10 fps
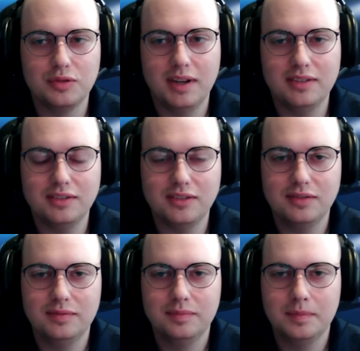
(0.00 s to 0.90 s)
Toastmasters.
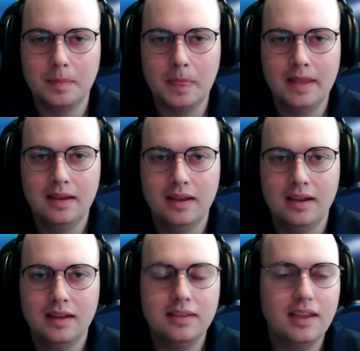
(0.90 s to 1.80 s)

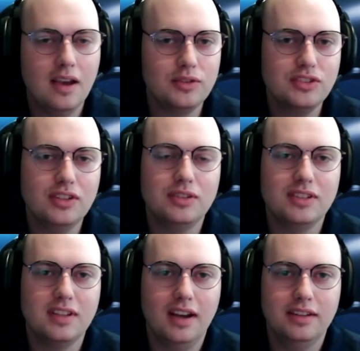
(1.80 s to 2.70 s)
The ever subtle
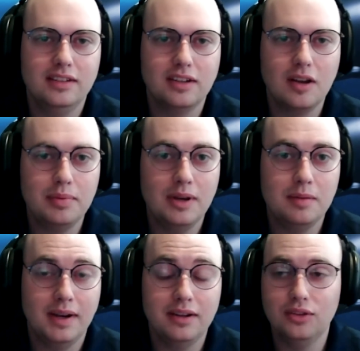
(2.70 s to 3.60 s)
sigh, accompanied by
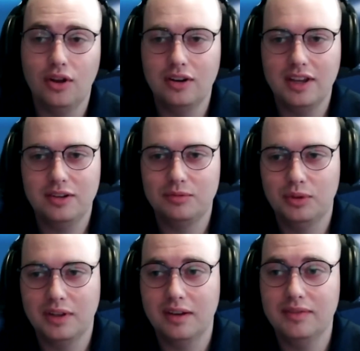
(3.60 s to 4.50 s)
an elongated
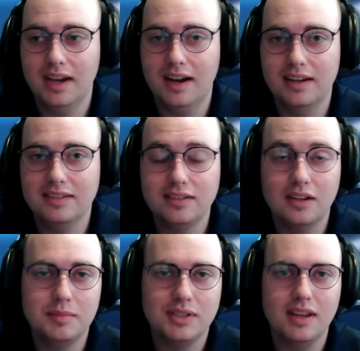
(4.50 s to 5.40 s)
rolling of the eyes, is
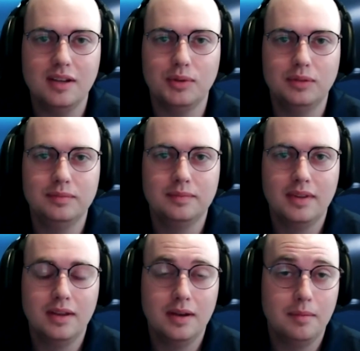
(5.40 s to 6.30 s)
unmistakable.
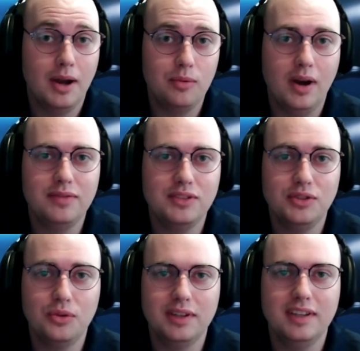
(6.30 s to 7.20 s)
My wife is
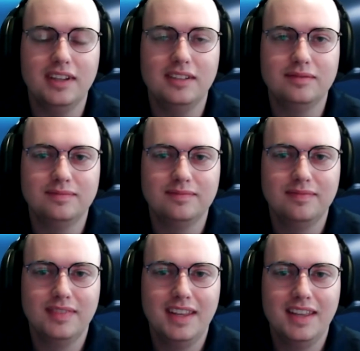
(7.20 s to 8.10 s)
annoyed again.
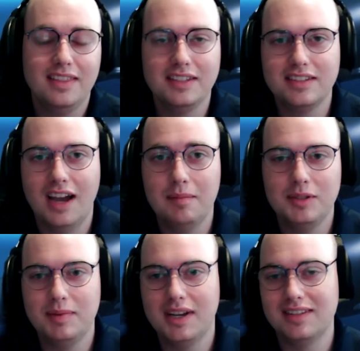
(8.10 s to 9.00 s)
This time it's
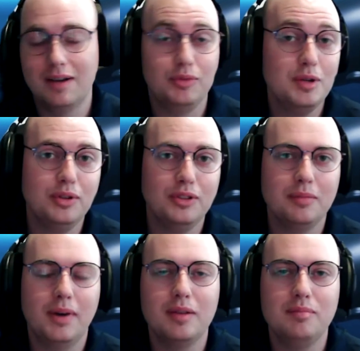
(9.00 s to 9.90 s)
because I'm rebuilding
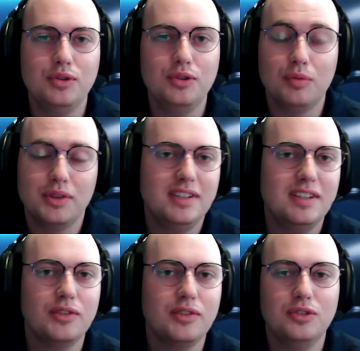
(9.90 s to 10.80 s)
my computer with a
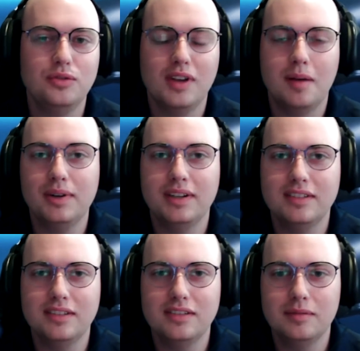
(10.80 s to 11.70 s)
difficult to use operating
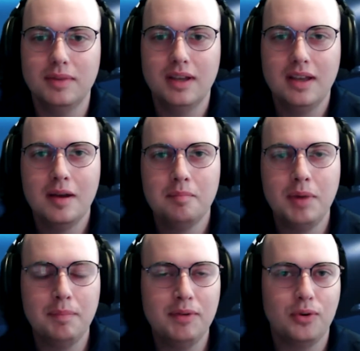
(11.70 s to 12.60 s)
system. But
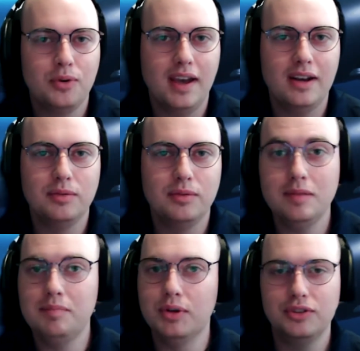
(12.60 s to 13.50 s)
before that, it was the
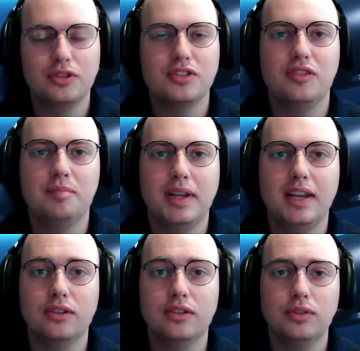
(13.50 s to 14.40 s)
build-it-yourself
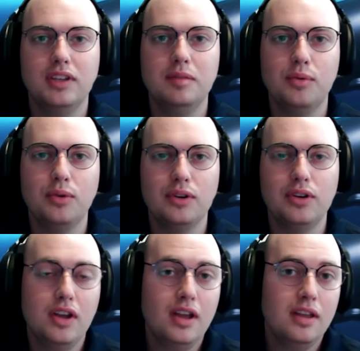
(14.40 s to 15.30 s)
mechanical keyboard,
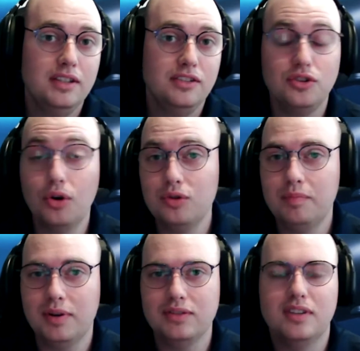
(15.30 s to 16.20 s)
the Sudoku
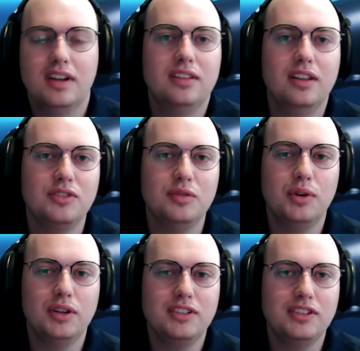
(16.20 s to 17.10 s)
puzzles that I love so
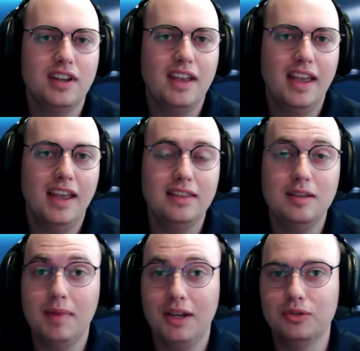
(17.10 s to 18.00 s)
much, and the
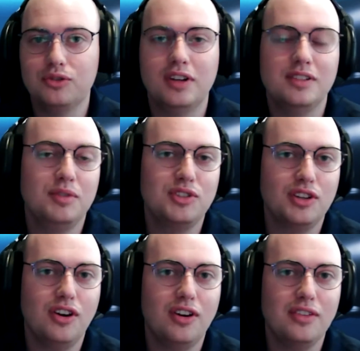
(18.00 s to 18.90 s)
manual transmission
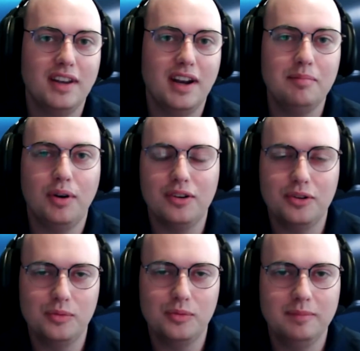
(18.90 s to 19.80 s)
car that I bought on a
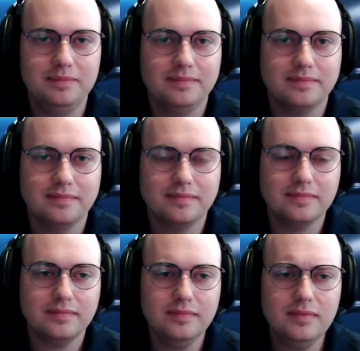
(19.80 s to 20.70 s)
whim.
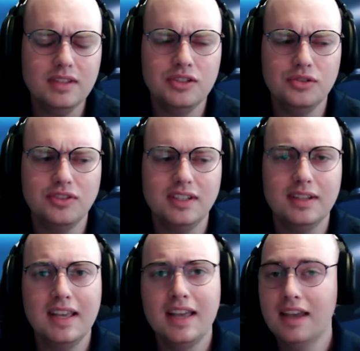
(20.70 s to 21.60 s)
You see,
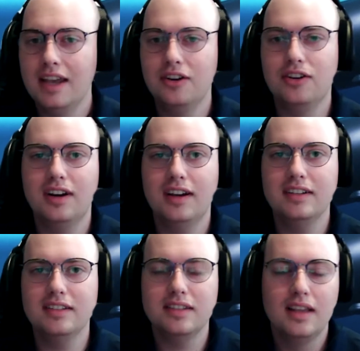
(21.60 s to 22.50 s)
in her
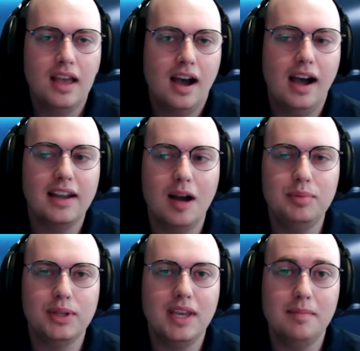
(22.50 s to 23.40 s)
eyes, I
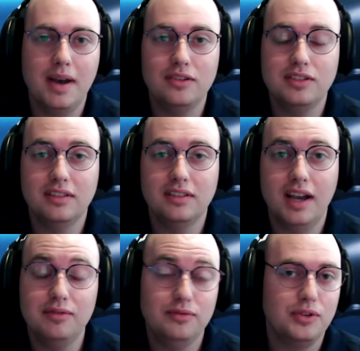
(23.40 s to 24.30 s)
complicate matters in
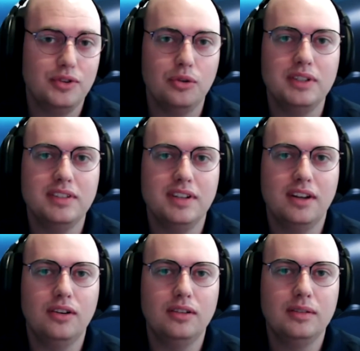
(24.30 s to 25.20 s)
life for no reason at
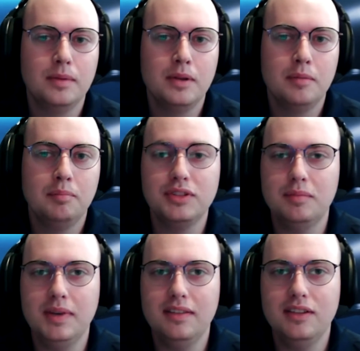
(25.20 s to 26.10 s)
all. But to
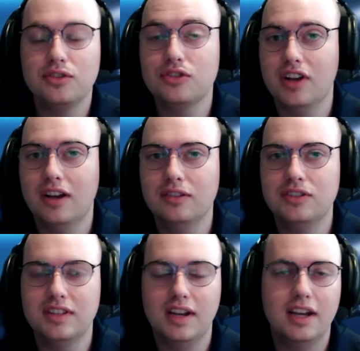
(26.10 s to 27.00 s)
me, these are
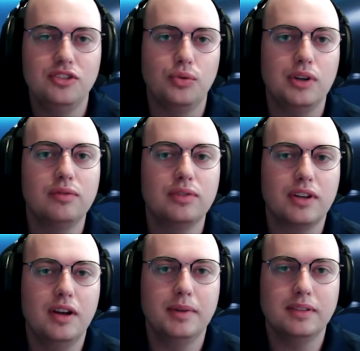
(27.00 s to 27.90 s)
challenges that I enjoy
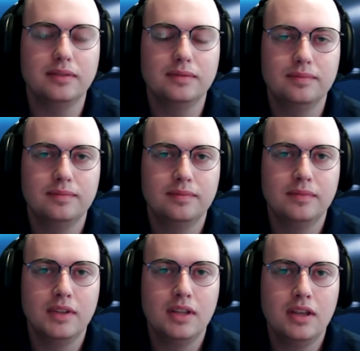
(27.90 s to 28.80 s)
overcoming.
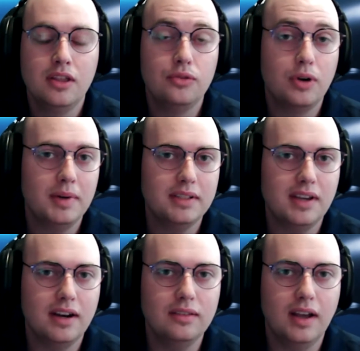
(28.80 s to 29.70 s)
Throughout my
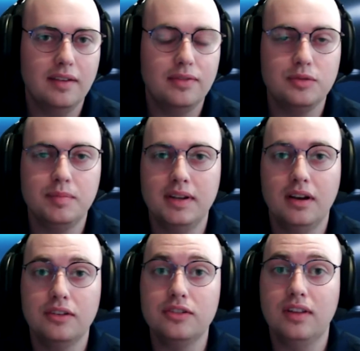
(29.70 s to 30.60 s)
entire life, there's been an
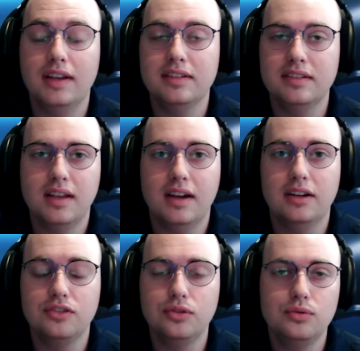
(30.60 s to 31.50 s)
underlying desire
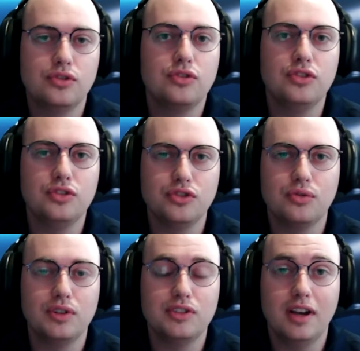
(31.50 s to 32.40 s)
to search and
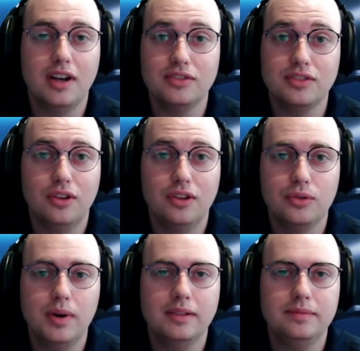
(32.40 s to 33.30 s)
destroy challenges along the
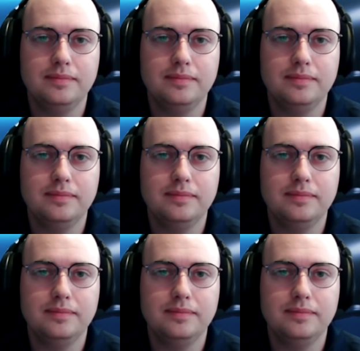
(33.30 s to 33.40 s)
way.